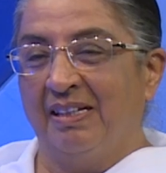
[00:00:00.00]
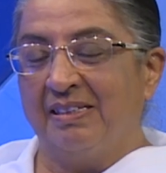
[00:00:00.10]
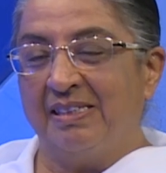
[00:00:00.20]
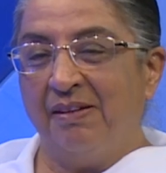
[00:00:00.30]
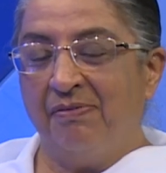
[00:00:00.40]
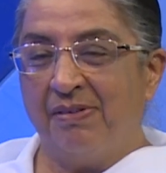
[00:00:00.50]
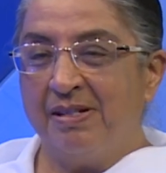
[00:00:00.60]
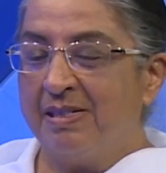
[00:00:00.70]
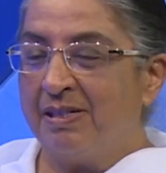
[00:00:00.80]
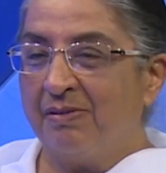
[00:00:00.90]
See,
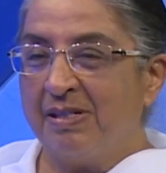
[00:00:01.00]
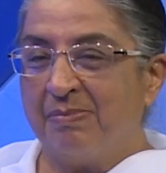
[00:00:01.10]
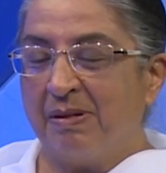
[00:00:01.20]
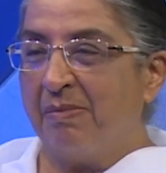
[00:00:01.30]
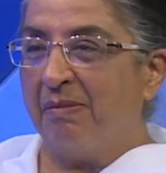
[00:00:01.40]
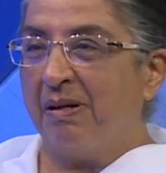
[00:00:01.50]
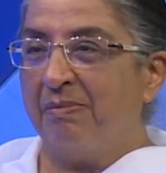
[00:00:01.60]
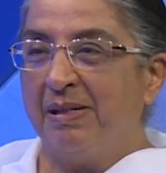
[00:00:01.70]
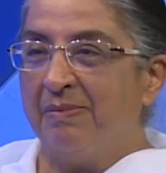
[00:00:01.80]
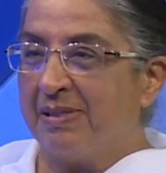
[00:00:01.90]
first it was Brahma
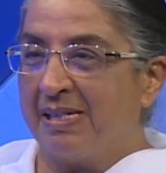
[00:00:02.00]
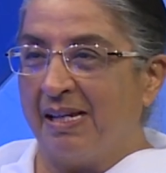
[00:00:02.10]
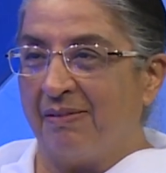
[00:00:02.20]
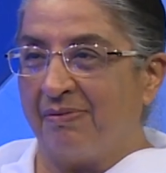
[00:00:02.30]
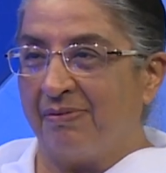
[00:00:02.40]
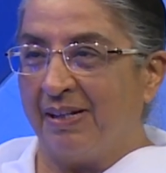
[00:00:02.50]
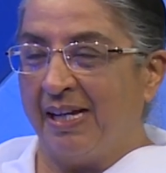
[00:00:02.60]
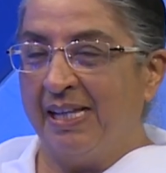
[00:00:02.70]
Baba himself, hmm.